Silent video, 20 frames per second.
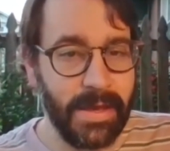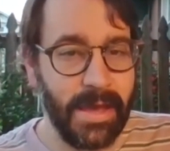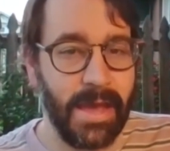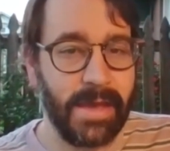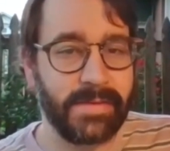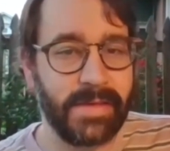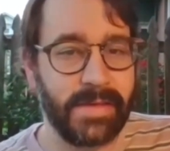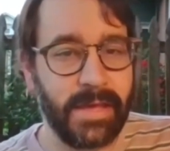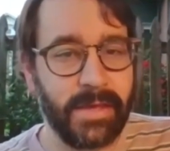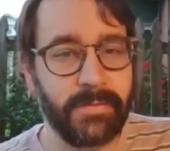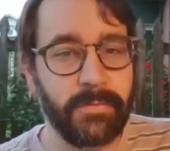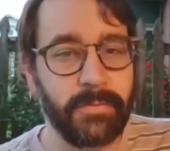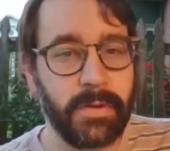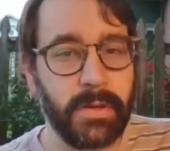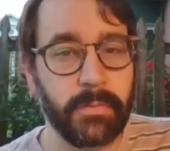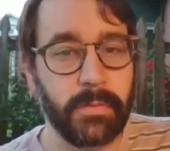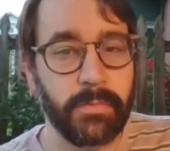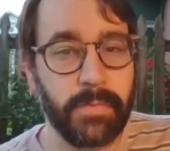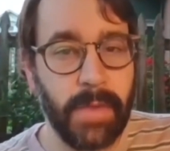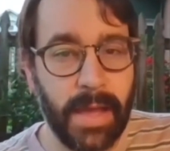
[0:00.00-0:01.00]
as
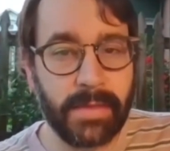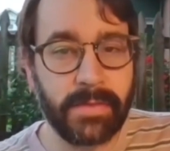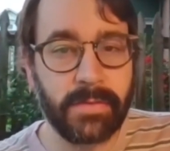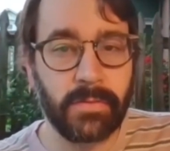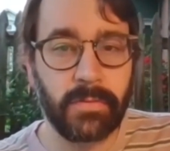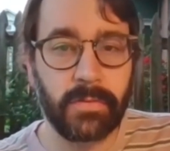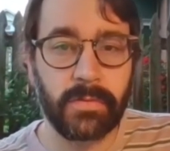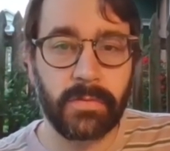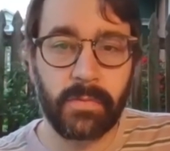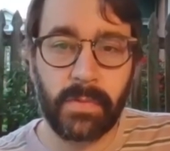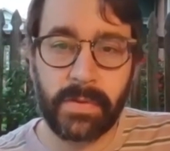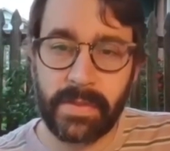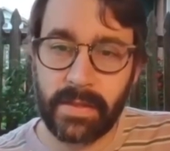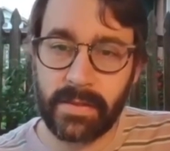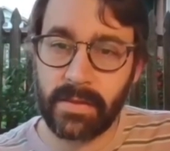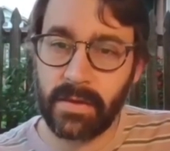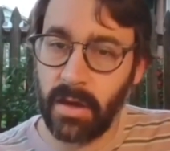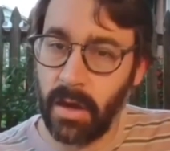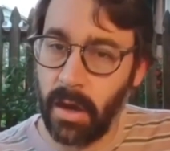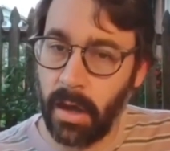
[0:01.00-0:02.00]
Israel wrestles with
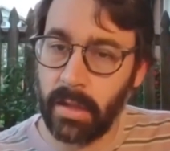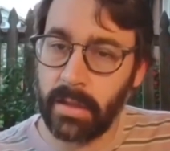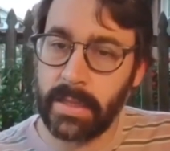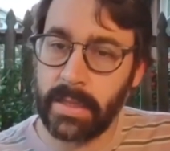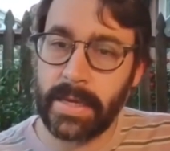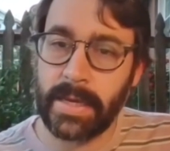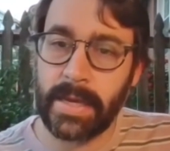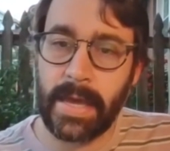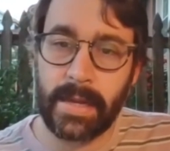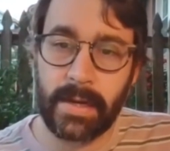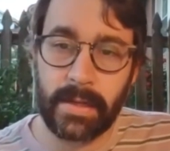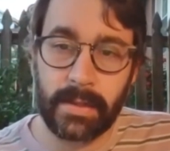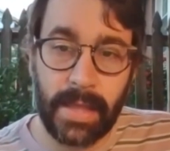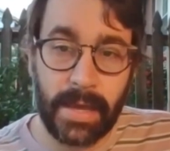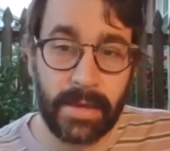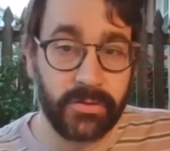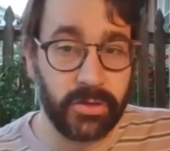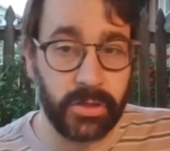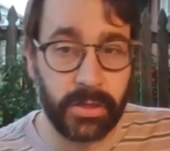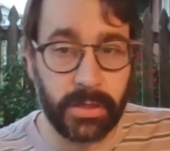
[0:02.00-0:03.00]
its calling and
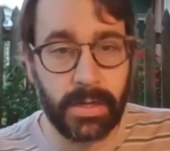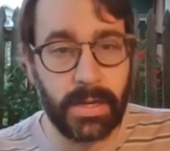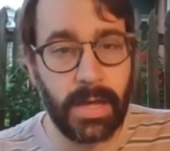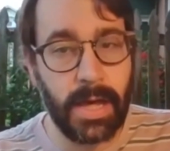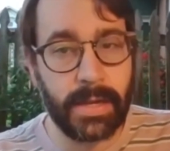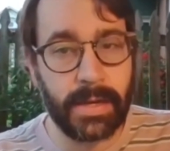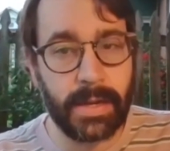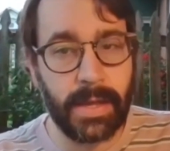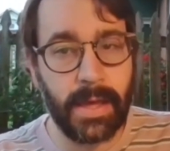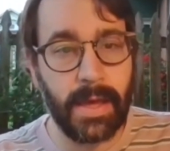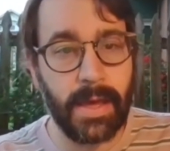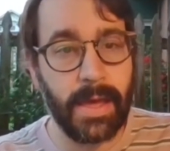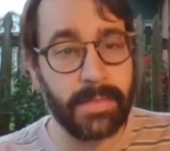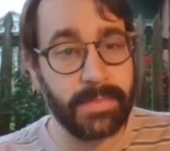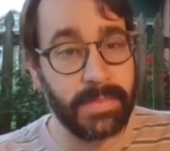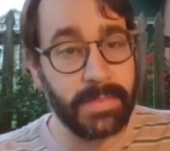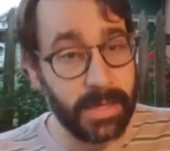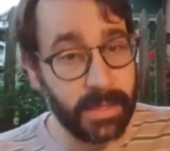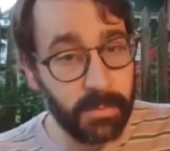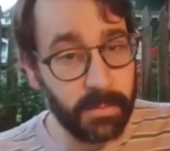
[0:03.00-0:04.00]
election, not
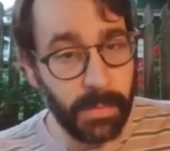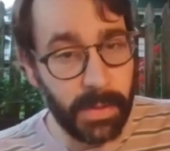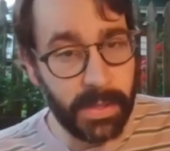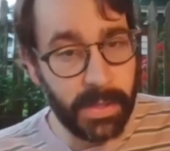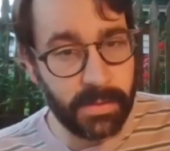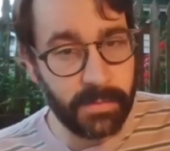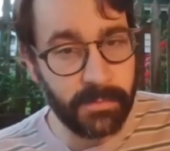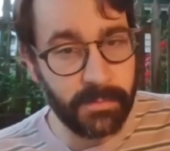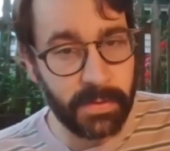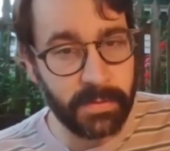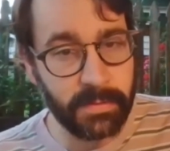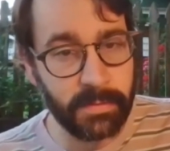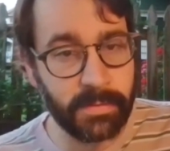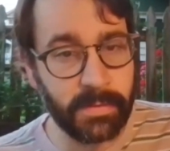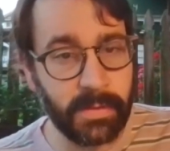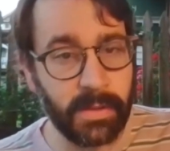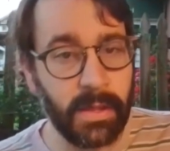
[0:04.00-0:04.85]
at the expense of others,